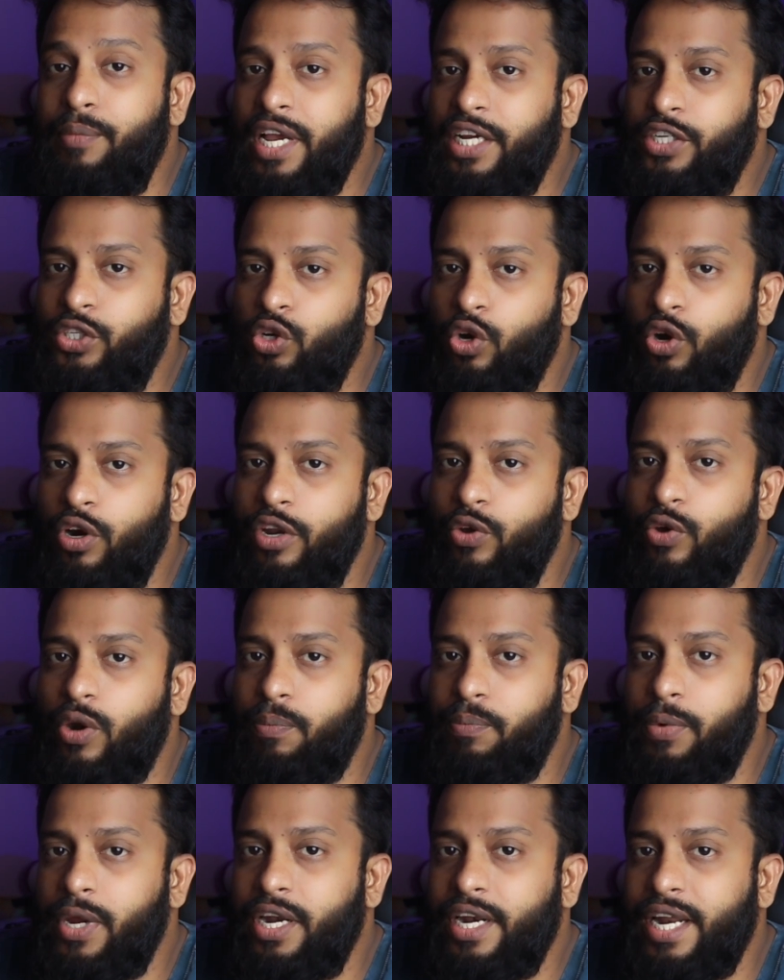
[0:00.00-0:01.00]
Make sure
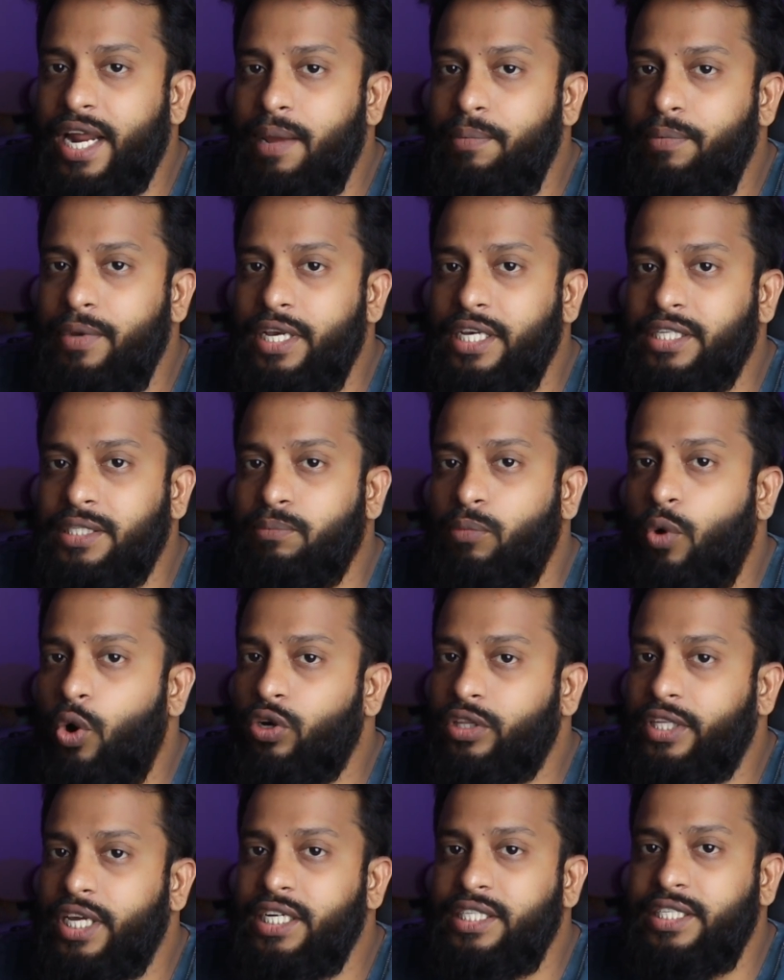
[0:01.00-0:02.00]
your pen drive is
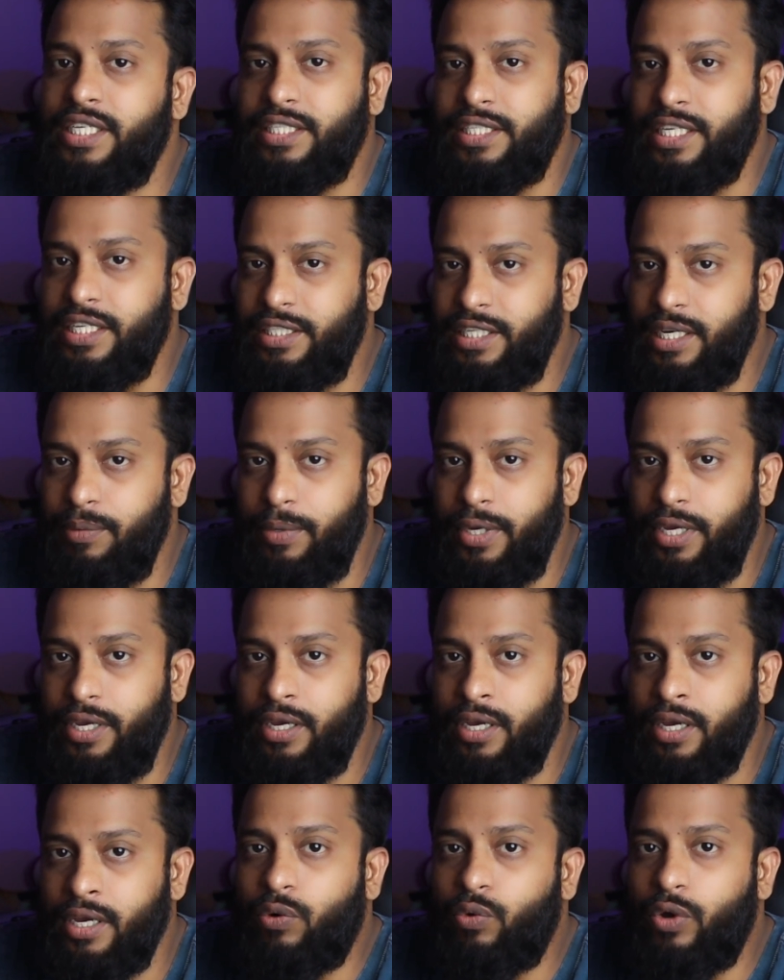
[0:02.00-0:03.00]
more than 16
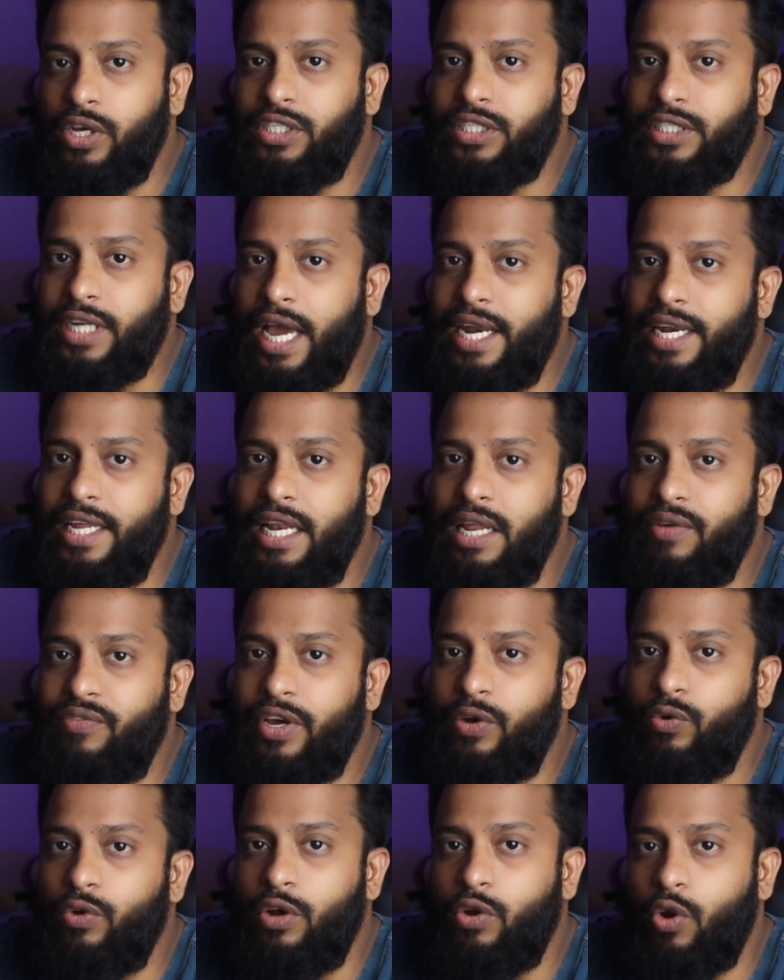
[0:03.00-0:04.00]
GB, otherwise Tiny
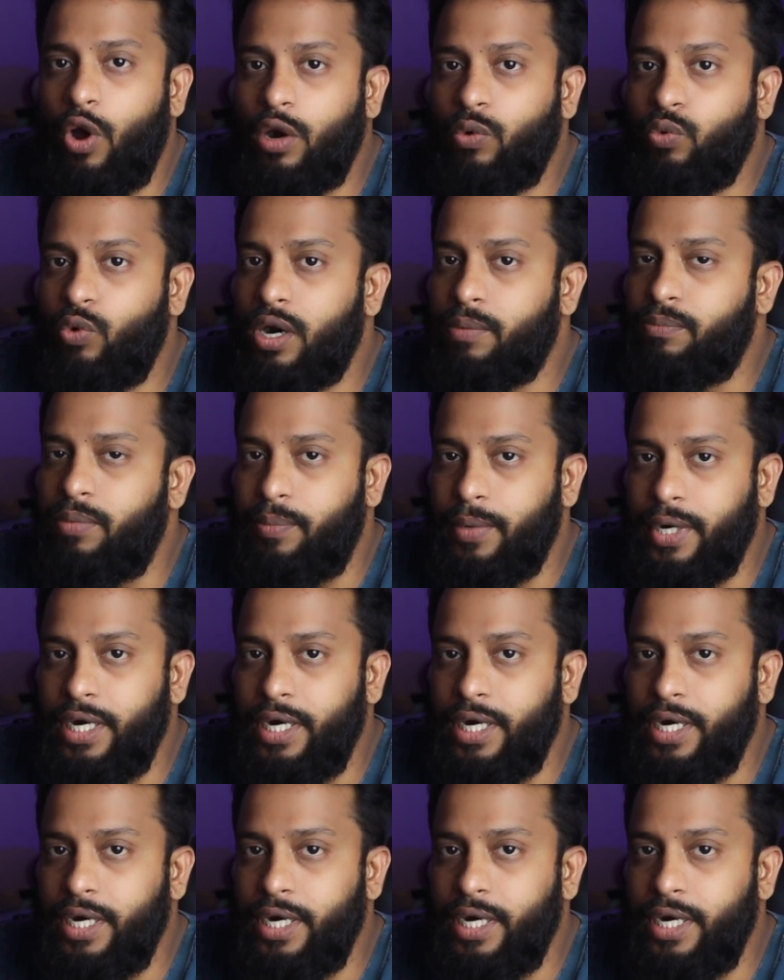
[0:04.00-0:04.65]
11 will not work